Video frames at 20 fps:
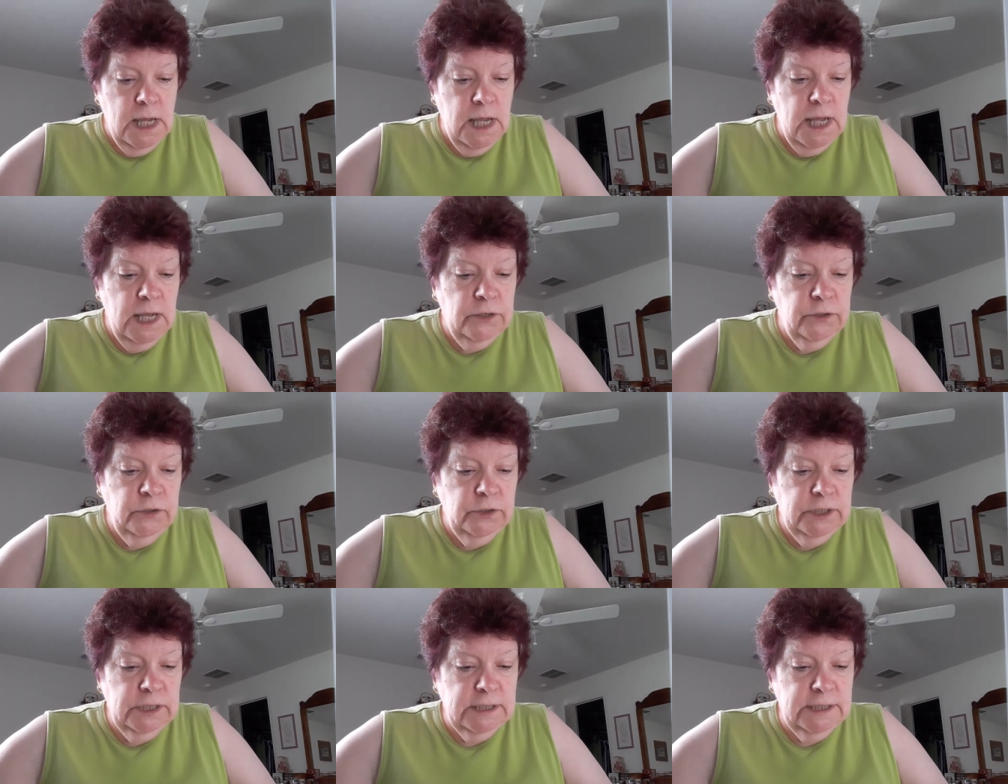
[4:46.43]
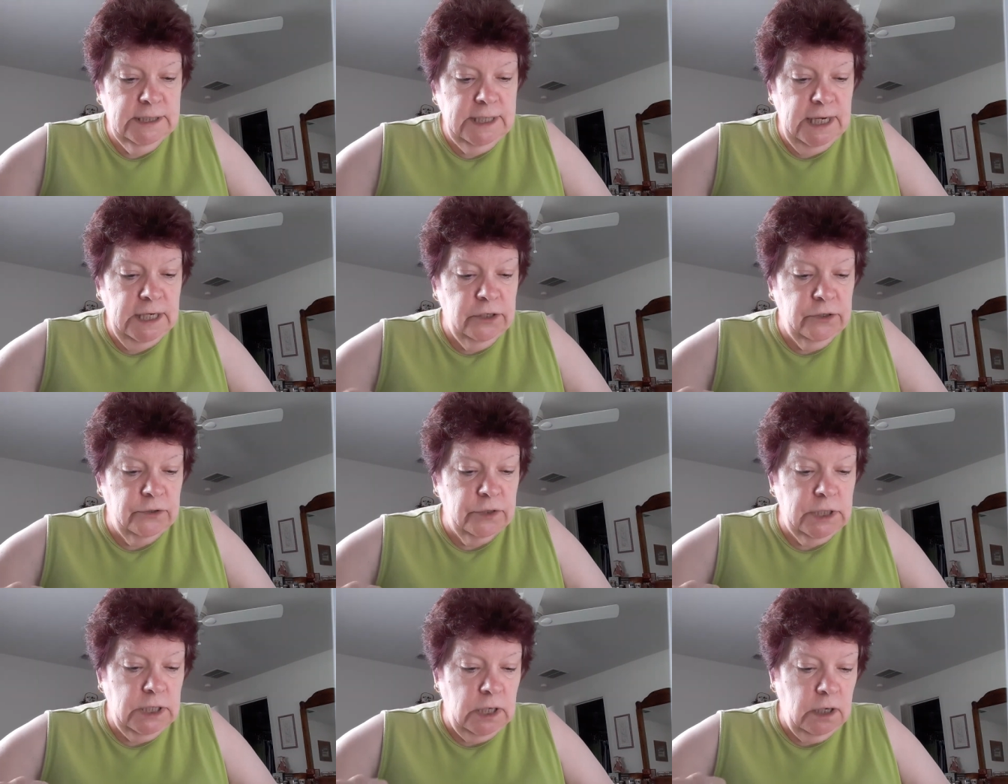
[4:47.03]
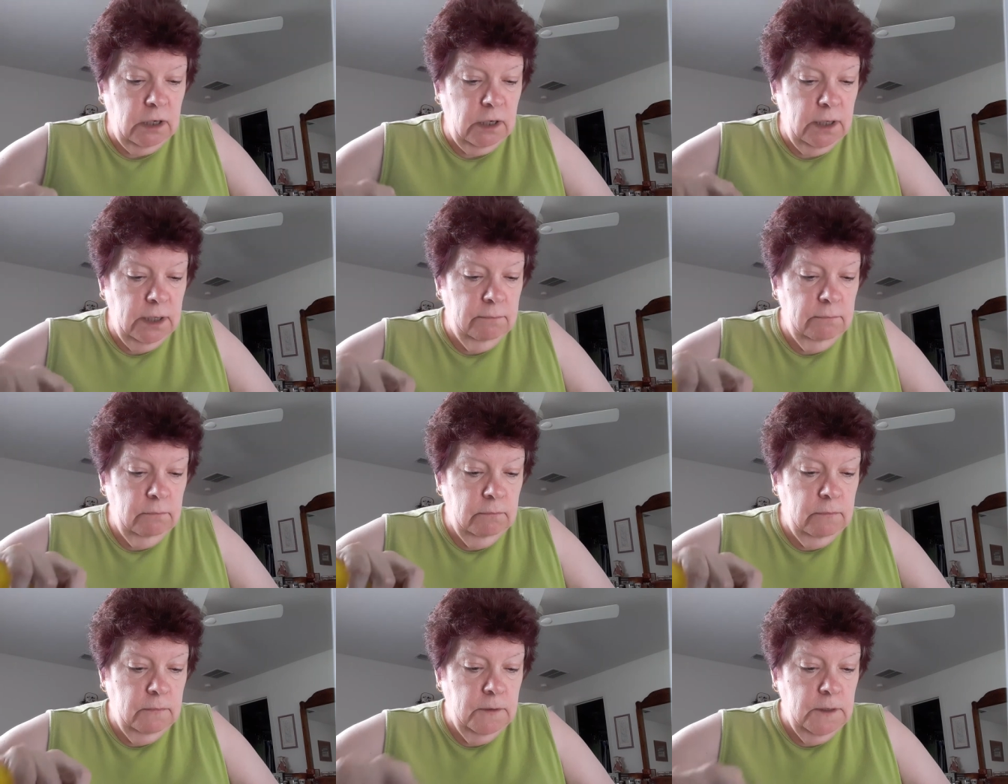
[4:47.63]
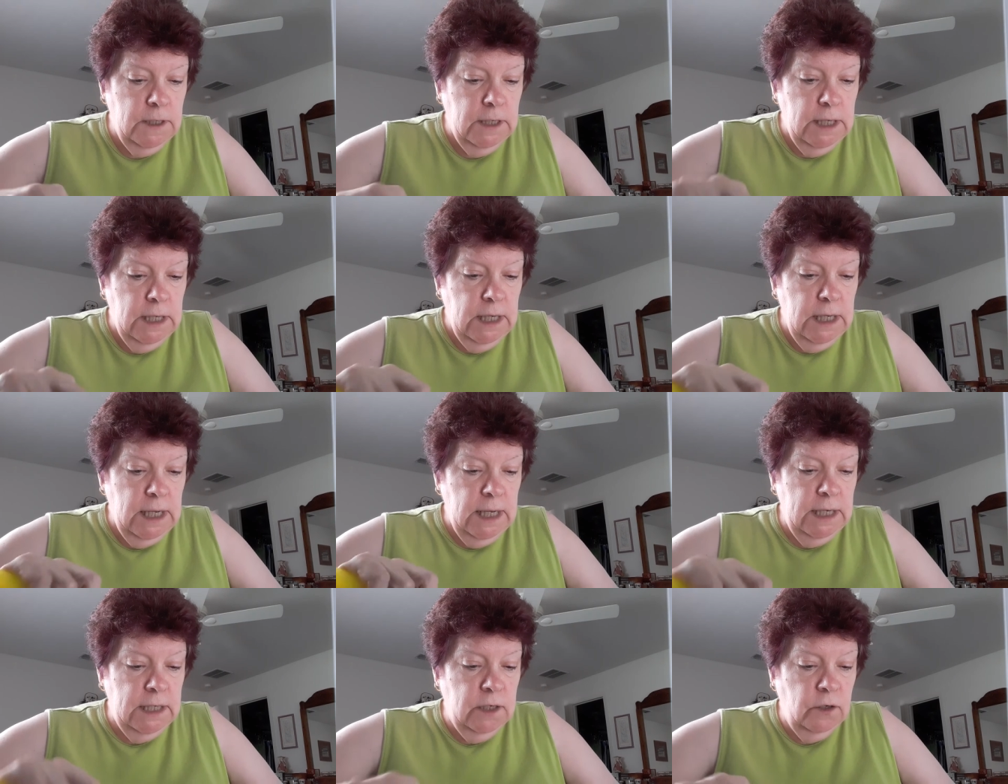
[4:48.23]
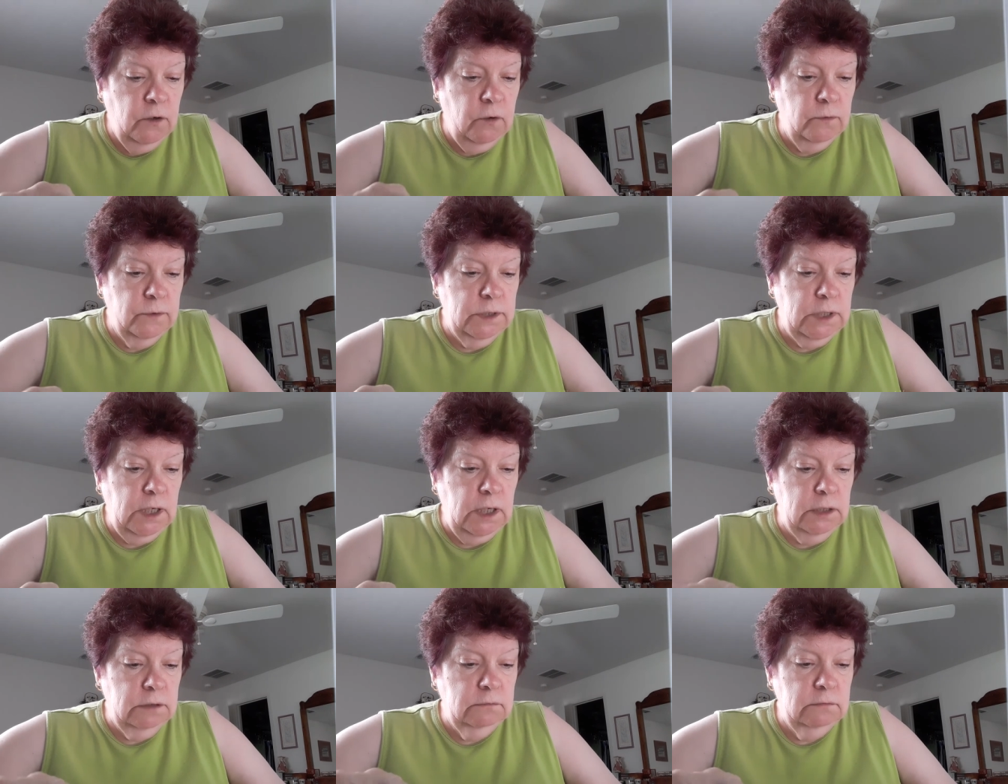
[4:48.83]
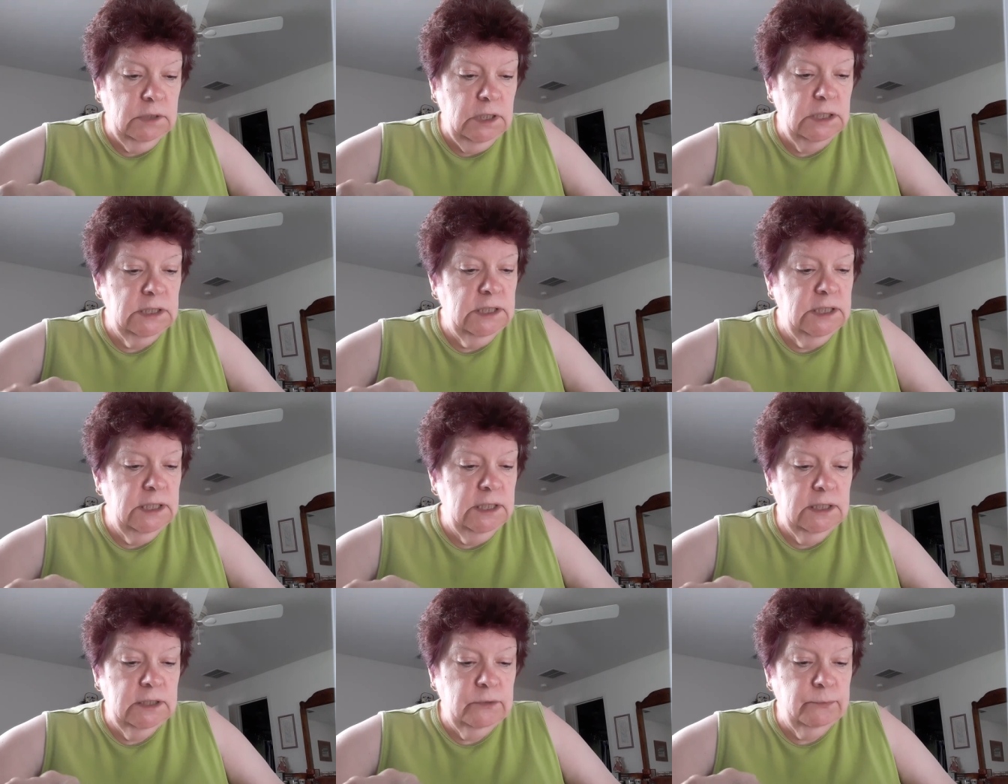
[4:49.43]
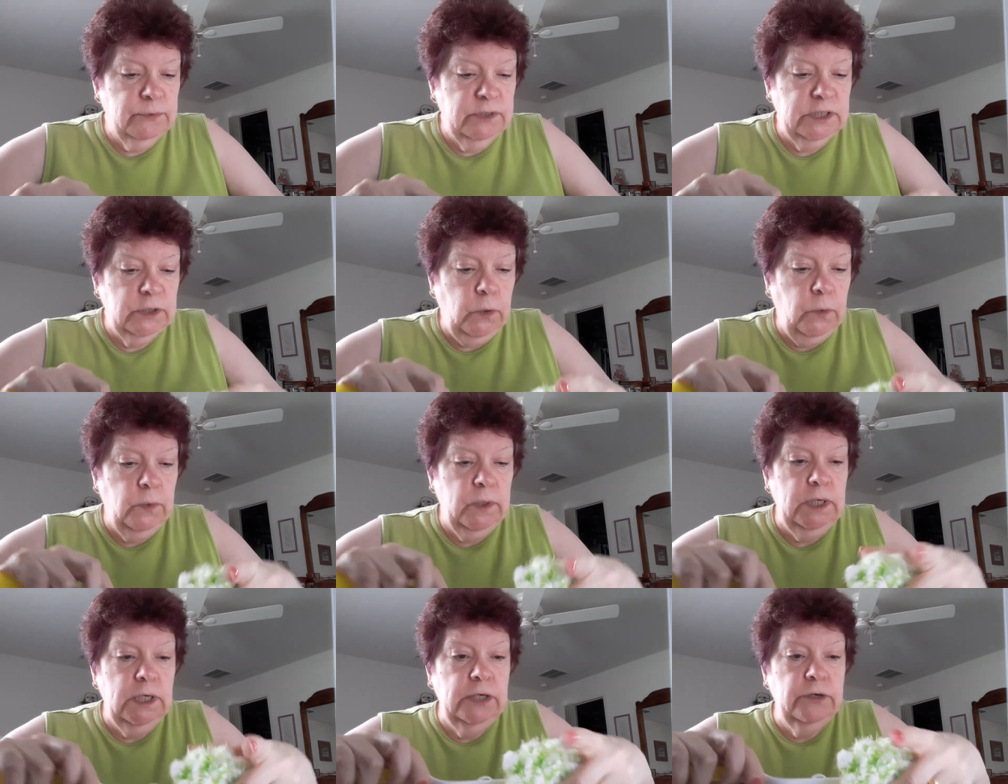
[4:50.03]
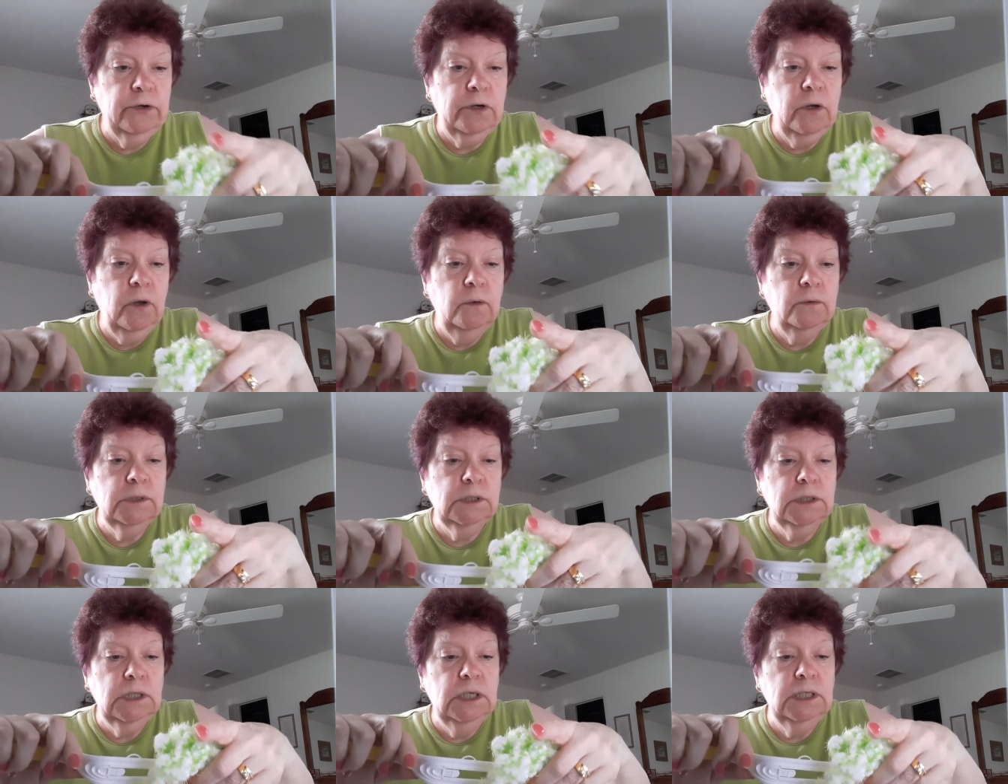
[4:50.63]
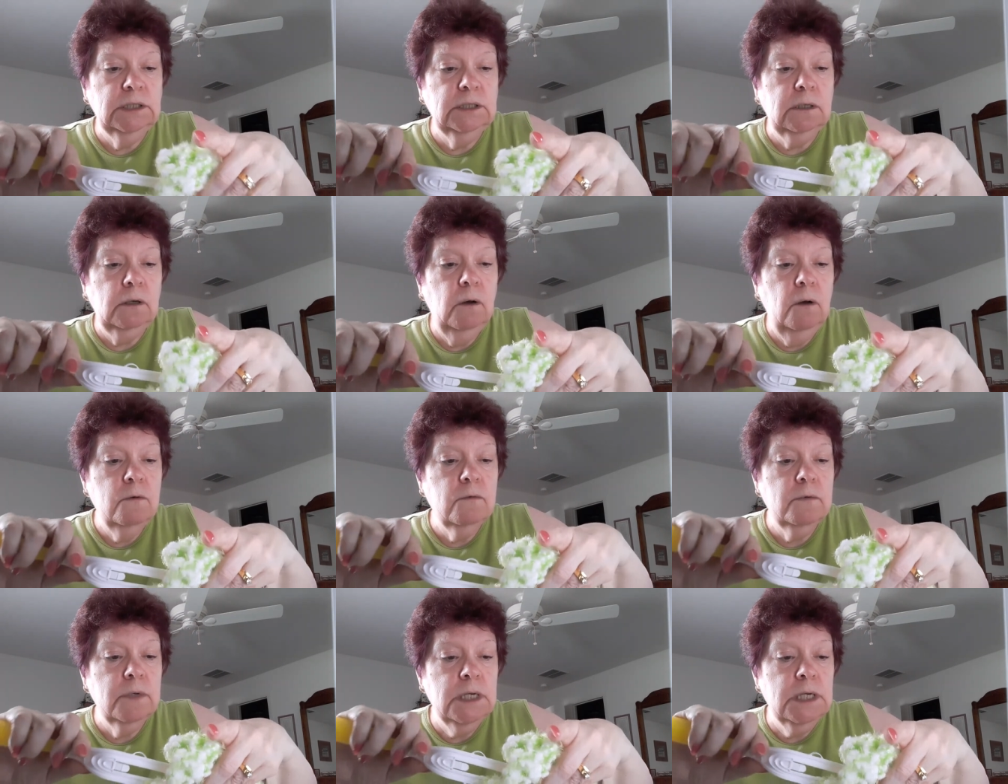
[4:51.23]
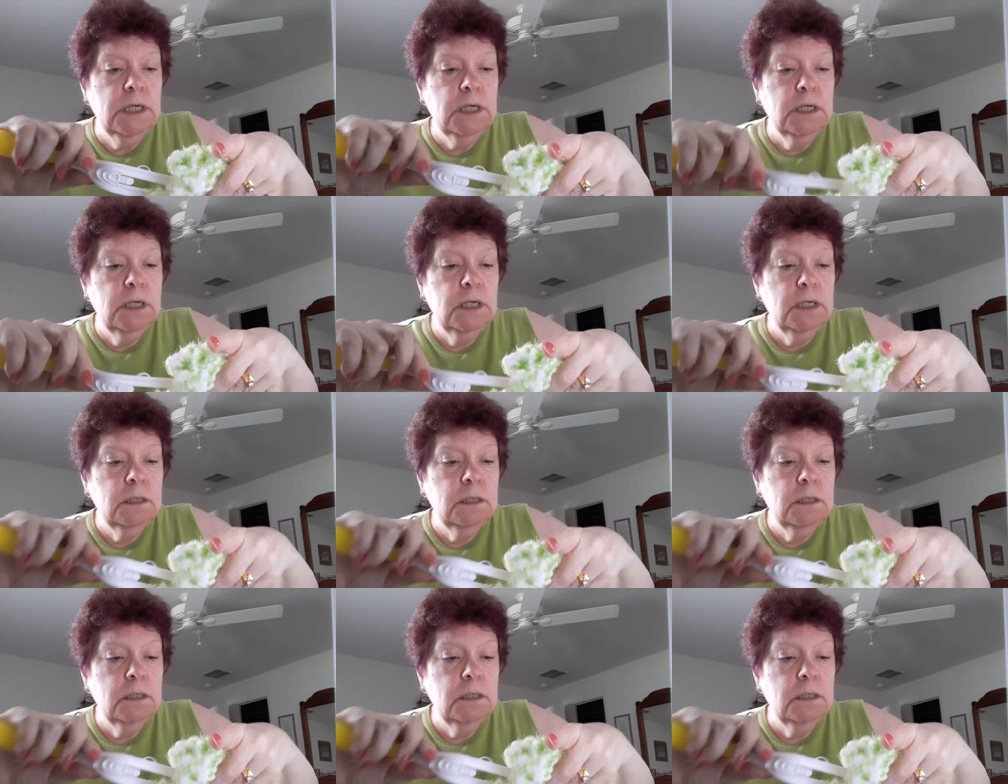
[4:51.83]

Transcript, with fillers: And you just take your time, and it goes on. And see, this one's going. Here it goes. It's going.